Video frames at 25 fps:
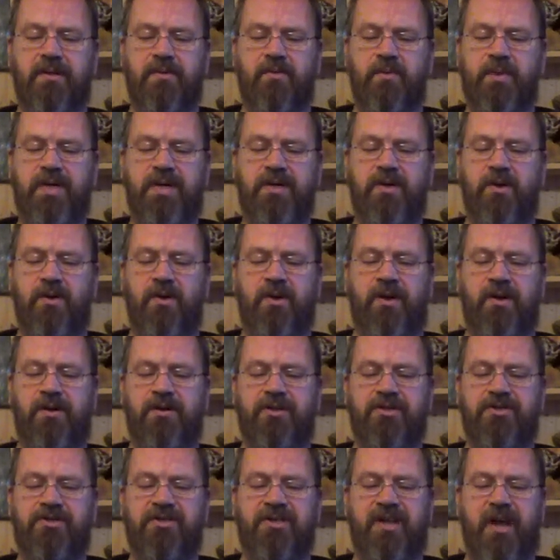We don't
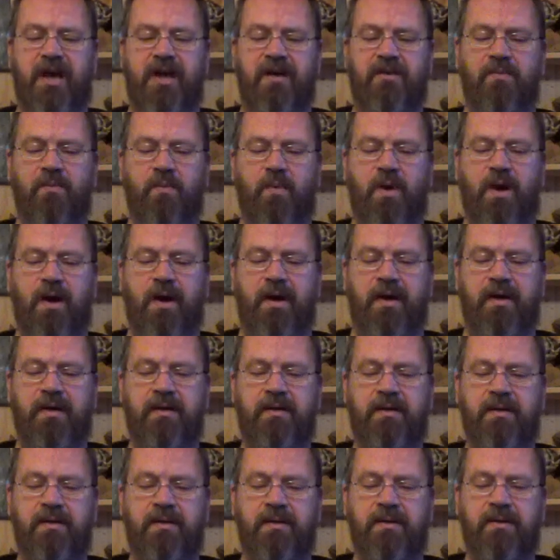understand
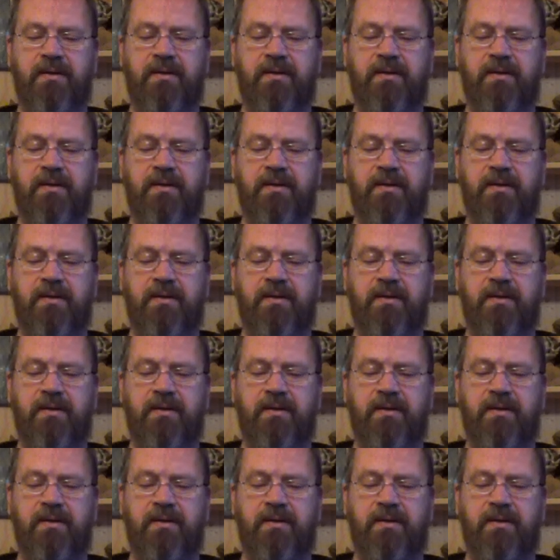why.